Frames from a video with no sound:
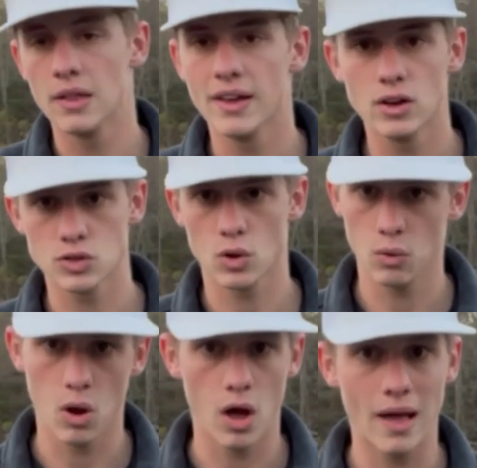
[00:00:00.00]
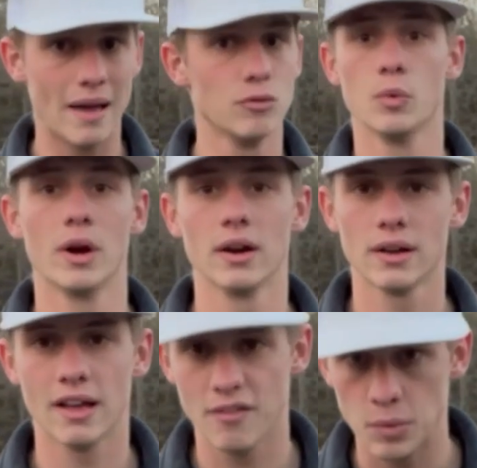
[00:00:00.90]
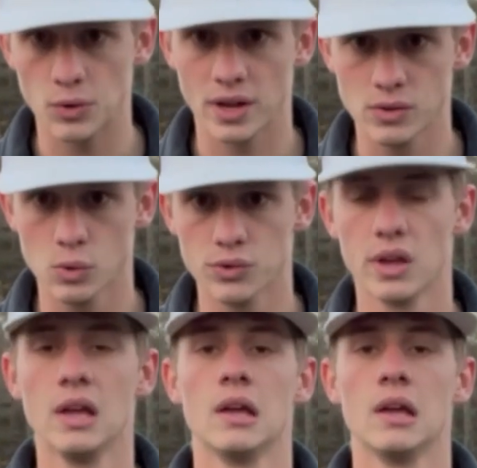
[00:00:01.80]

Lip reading: They also everywhere have multi-tools.